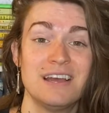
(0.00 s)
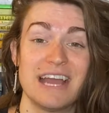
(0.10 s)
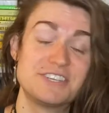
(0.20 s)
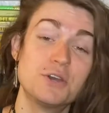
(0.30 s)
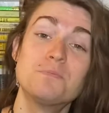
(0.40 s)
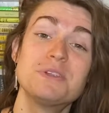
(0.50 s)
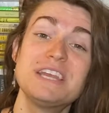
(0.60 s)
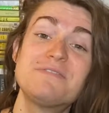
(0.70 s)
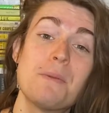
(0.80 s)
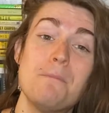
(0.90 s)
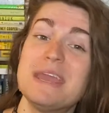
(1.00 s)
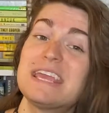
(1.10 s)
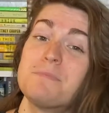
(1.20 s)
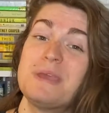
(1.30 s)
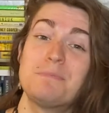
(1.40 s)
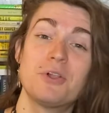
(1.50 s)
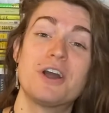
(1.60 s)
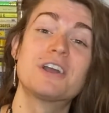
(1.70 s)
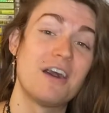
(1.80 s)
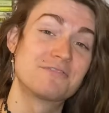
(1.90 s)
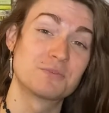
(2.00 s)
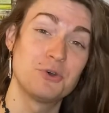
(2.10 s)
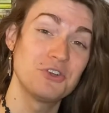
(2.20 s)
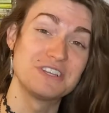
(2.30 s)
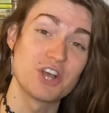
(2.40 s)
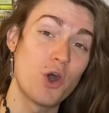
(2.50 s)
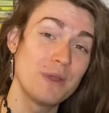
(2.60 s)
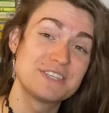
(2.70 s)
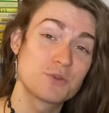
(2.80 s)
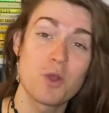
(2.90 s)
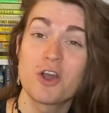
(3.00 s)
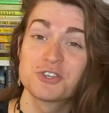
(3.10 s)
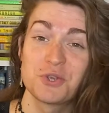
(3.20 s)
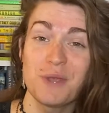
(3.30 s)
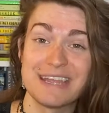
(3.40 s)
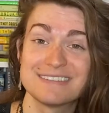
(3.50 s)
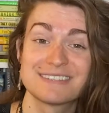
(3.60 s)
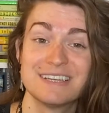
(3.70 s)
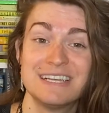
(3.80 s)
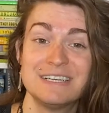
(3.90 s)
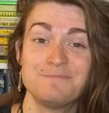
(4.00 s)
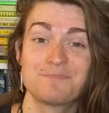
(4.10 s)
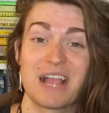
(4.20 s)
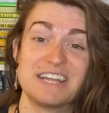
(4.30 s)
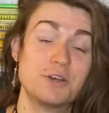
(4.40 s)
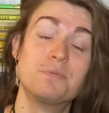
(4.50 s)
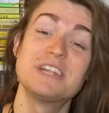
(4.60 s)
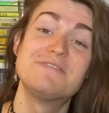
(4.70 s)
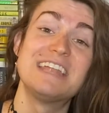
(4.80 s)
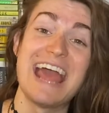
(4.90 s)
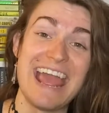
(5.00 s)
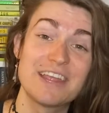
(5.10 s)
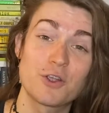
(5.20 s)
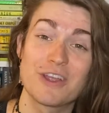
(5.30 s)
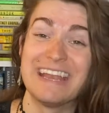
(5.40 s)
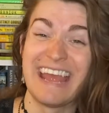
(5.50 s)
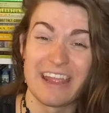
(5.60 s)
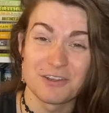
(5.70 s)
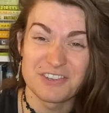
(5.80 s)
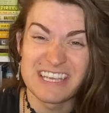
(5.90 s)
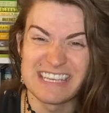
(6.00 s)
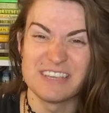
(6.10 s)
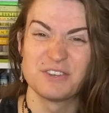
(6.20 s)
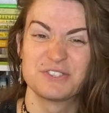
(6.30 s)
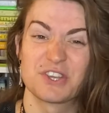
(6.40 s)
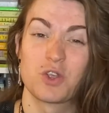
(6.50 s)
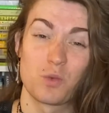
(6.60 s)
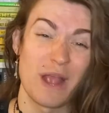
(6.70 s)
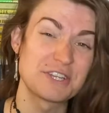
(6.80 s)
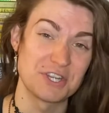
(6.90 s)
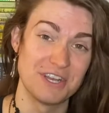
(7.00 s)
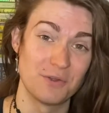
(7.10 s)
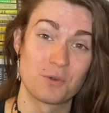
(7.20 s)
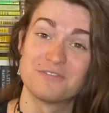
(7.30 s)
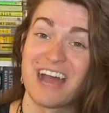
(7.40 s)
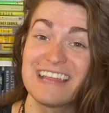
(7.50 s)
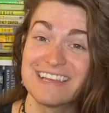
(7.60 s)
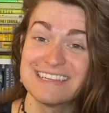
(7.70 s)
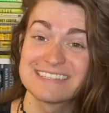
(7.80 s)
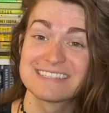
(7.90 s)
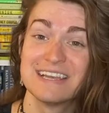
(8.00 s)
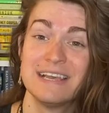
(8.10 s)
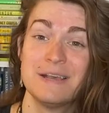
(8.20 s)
I don't believe that making people uncomfortable is always the wrong choice. I don't believe that anger inherently yields aggression or violence.